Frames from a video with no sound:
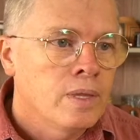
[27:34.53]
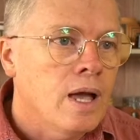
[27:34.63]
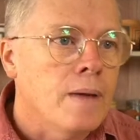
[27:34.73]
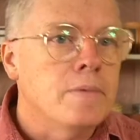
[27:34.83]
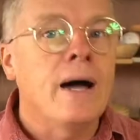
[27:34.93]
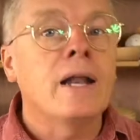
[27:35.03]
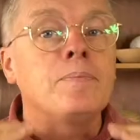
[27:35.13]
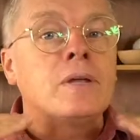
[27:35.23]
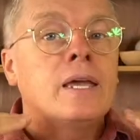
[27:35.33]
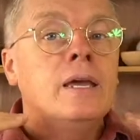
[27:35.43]
I'm about up
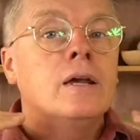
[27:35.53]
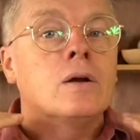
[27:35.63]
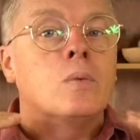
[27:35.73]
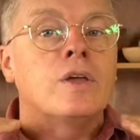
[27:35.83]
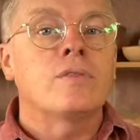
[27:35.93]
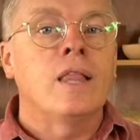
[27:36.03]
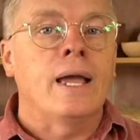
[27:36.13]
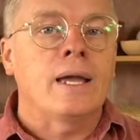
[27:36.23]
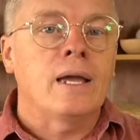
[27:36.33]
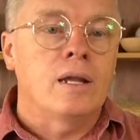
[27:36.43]
to here with
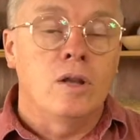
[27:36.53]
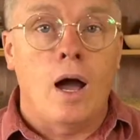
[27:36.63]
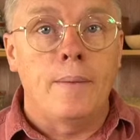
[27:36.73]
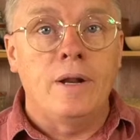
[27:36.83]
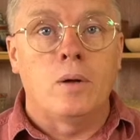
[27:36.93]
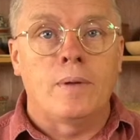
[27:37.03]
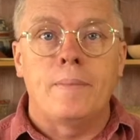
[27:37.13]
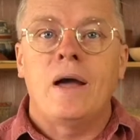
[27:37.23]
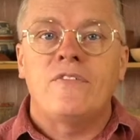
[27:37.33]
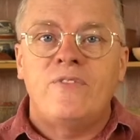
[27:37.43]
like, no, I mean, I'm
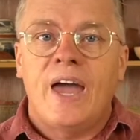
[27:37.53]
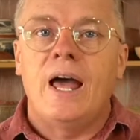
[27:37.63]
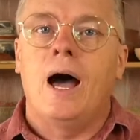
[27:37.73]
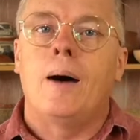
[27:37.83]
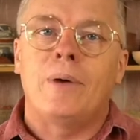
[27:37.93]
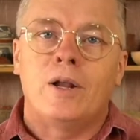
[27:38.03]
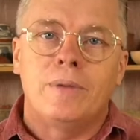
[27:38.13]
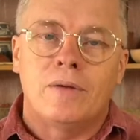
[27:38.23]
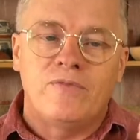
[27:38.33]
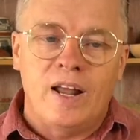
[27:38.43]
not fed up. I don't
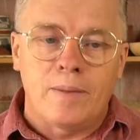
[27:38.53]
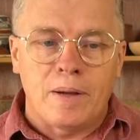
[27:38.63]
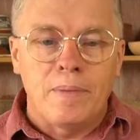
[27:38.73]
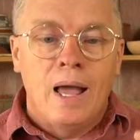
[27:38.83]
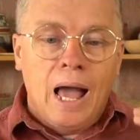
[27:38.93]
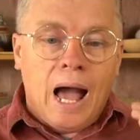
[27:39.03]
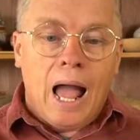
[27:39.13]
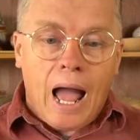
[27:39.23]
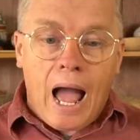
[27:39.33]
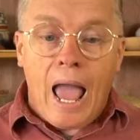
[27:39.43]
mean I'm fed up. I'm, I,
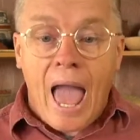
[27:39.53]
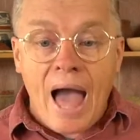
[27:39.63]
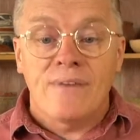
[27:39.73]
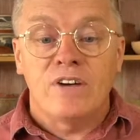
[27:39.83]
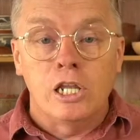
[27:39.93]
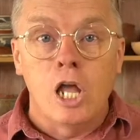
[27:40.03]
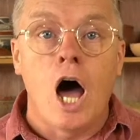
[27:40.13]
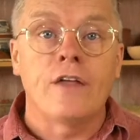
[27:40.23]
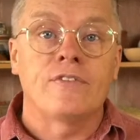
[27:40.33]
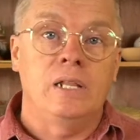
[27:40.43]
I have a
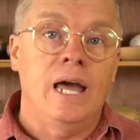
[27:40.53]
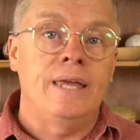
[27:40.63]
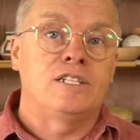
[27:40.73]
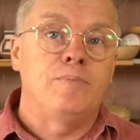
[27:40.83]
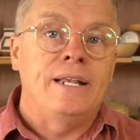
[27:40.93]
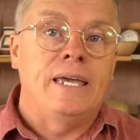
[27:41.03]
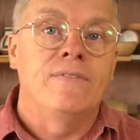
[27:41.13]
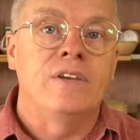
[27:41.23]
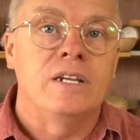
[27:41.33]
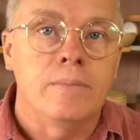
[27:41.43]
lot of clay that's been
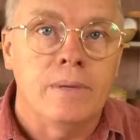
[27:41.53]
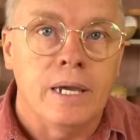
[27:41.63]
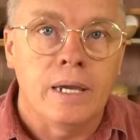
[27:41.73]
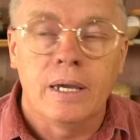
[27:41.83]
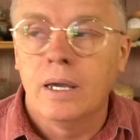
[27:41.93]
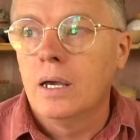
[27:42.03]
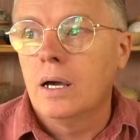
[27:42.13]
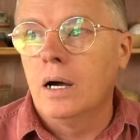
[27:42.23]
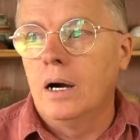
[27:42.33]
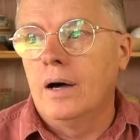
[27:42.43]
given to me
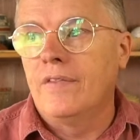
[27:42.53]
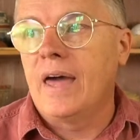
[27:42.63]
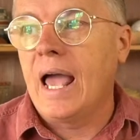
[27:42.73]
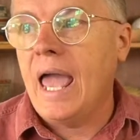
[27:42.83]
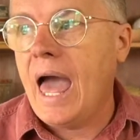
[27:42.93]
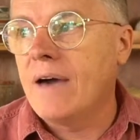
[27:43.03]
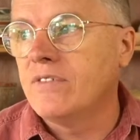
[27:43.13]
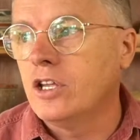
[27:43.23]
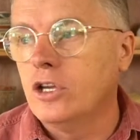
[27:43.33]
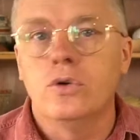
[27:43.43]
uh, that I
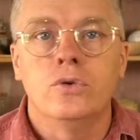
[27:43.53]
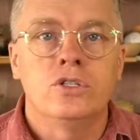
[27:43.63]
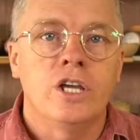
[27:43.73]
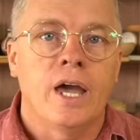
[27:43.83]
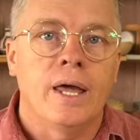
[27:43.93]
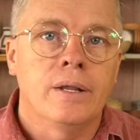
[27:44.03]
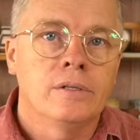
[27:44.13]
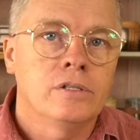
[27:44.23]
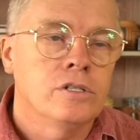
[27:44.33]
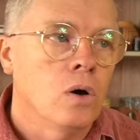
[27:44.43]
haven't used yet.
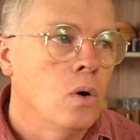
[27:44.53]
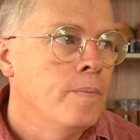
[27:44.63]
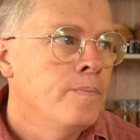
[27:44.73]
So